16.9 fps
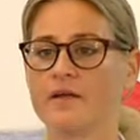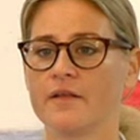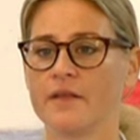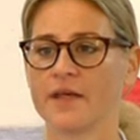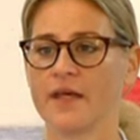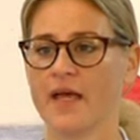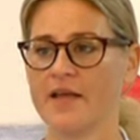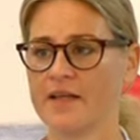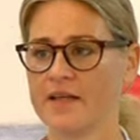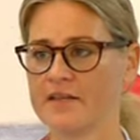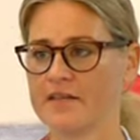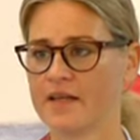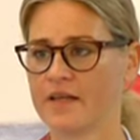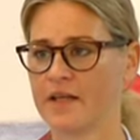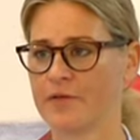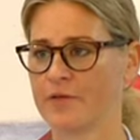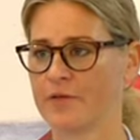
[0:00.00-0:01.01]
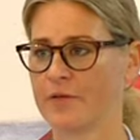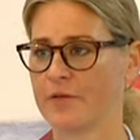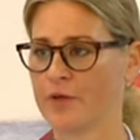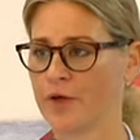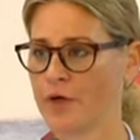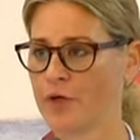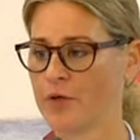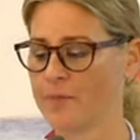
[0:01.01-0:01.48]
The guidelines then have a
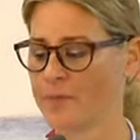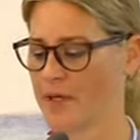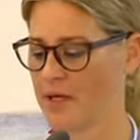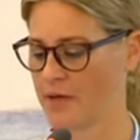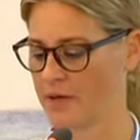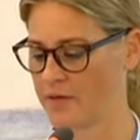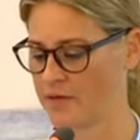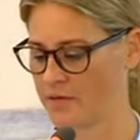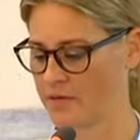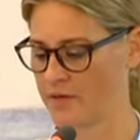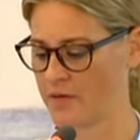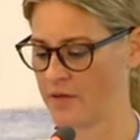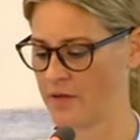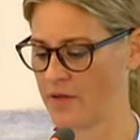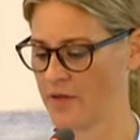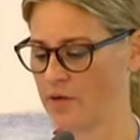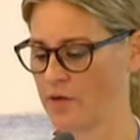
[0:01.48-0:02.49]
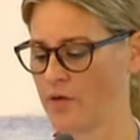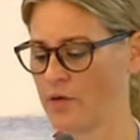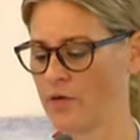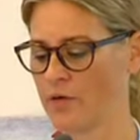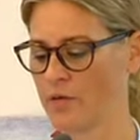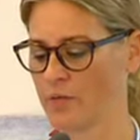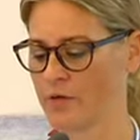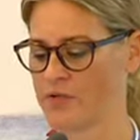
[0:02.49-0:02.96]
third part,
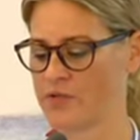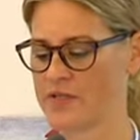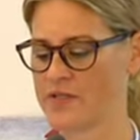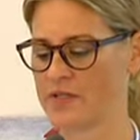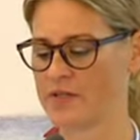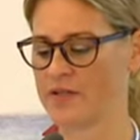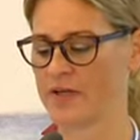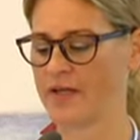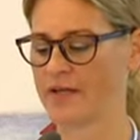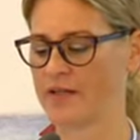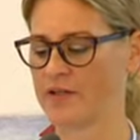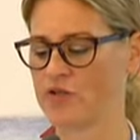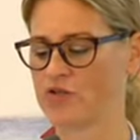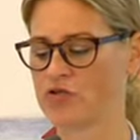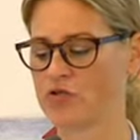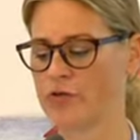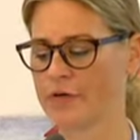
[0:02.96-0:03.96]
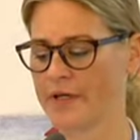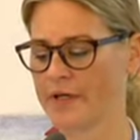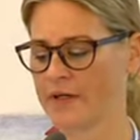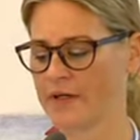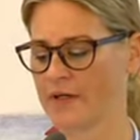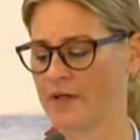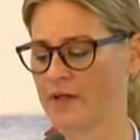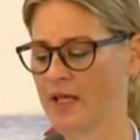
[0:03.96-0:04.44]
which is entitled
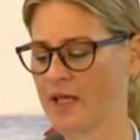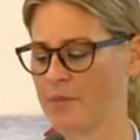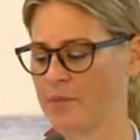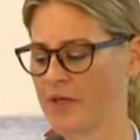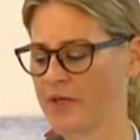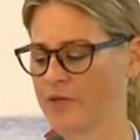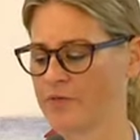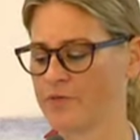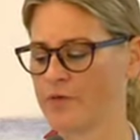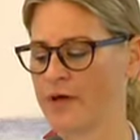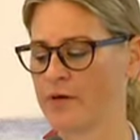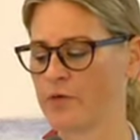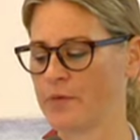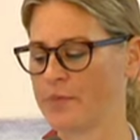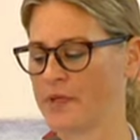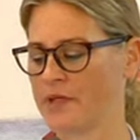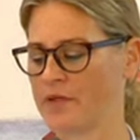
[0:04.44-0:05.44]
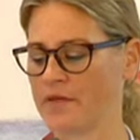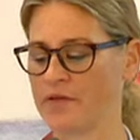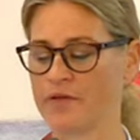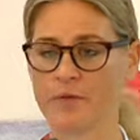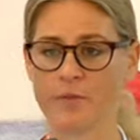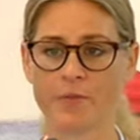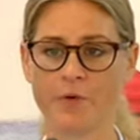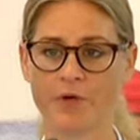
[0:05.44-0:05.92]
Ensuring an Enabling Environment
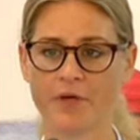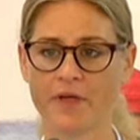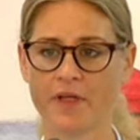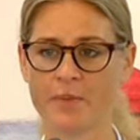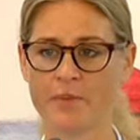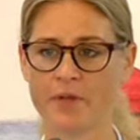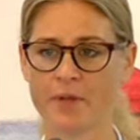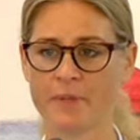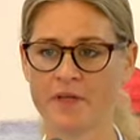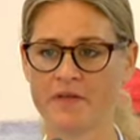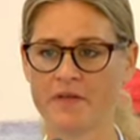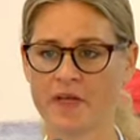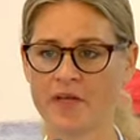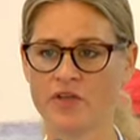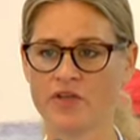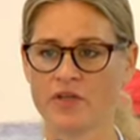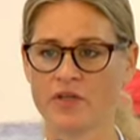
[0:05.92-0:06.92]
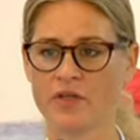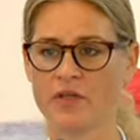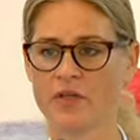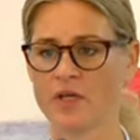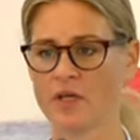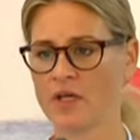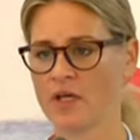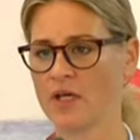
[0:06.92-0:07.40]
and Supporting Implementation.
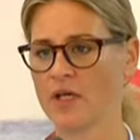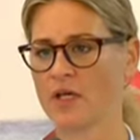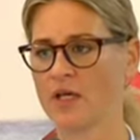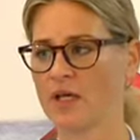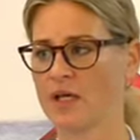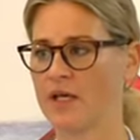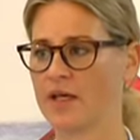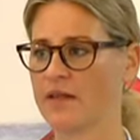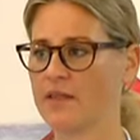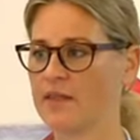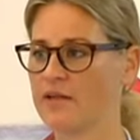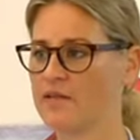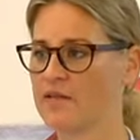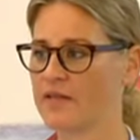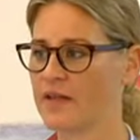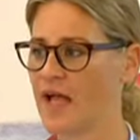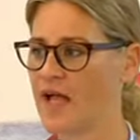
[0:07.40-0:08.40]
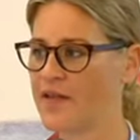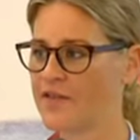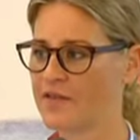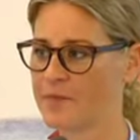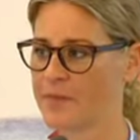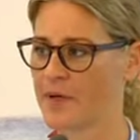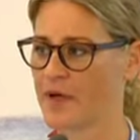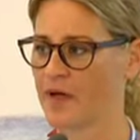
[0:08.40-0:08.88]
In this
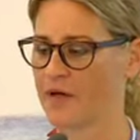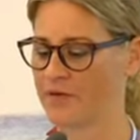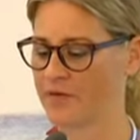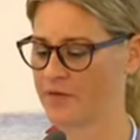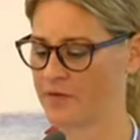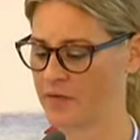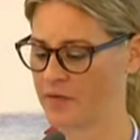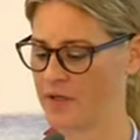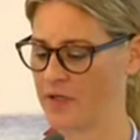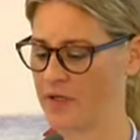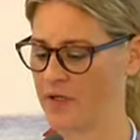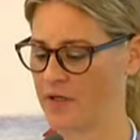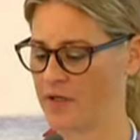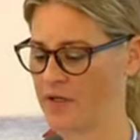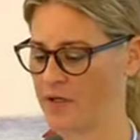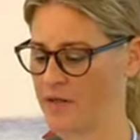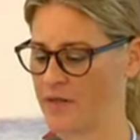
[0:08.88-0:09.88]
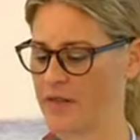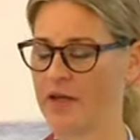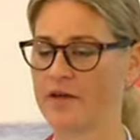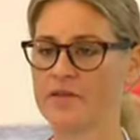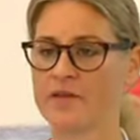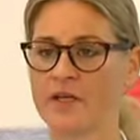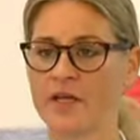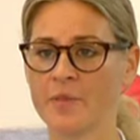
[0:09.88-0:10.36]
last part,
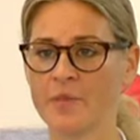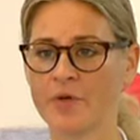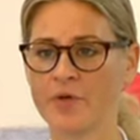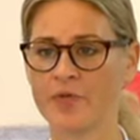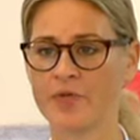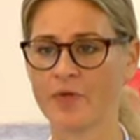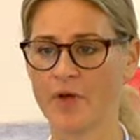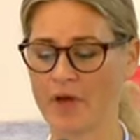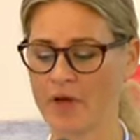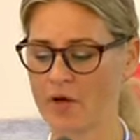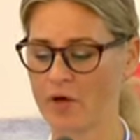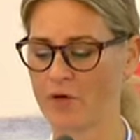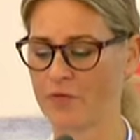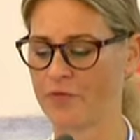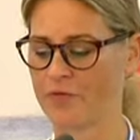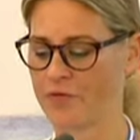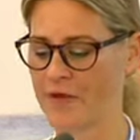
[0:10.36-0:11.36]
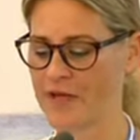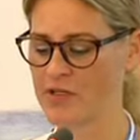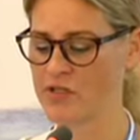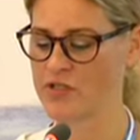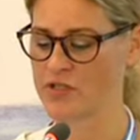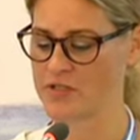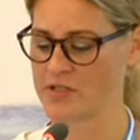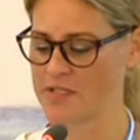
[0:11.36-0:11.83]
there's a number of
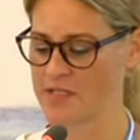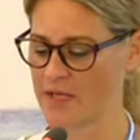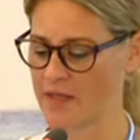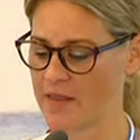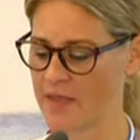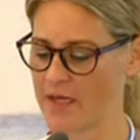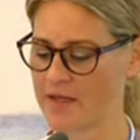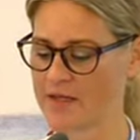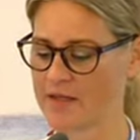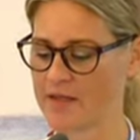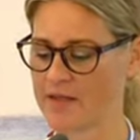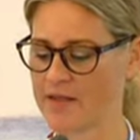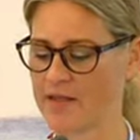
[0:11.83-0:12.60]
sections that